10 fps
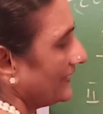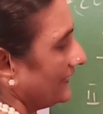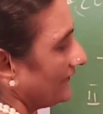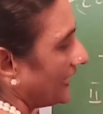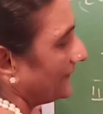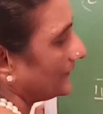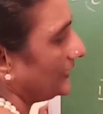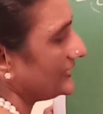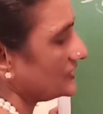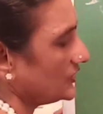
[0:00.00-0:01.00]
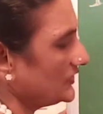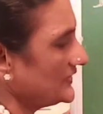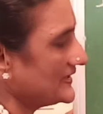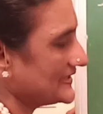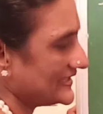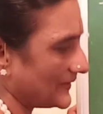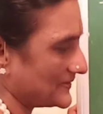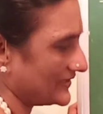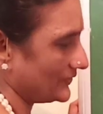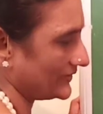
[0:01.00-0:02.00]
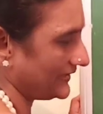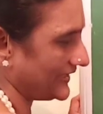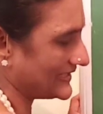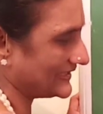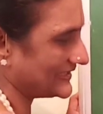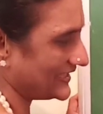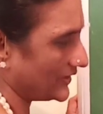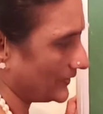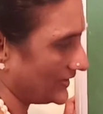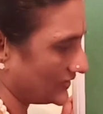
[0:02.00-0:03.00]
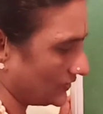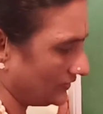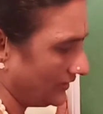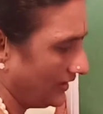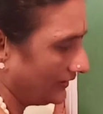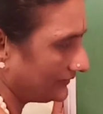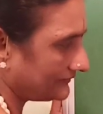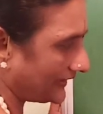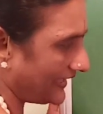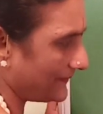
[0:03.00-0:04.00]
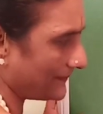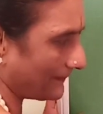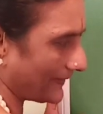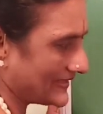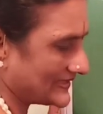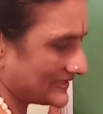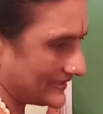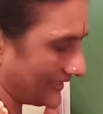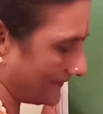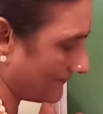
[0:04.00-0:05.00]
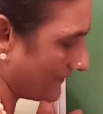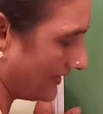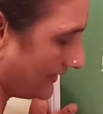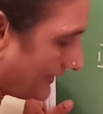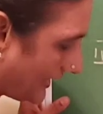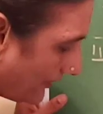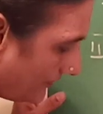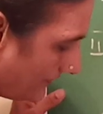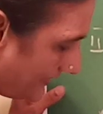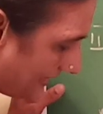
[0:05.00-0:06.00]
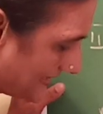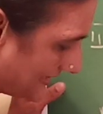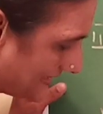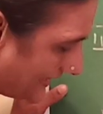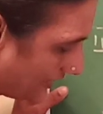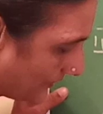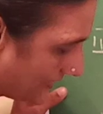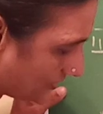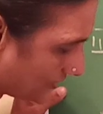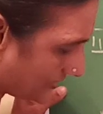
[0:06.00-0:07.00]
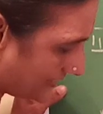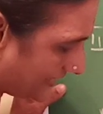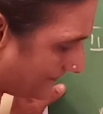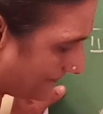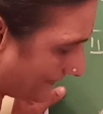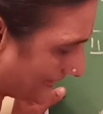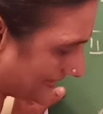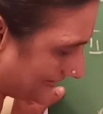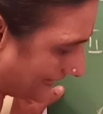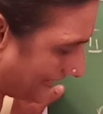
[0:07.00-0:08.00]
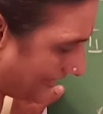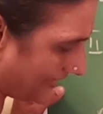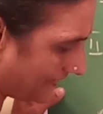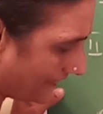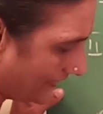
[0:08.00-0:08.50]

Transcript: I am going to substitute. S is equal to 3 plus t. Now S is equal to t plus 3.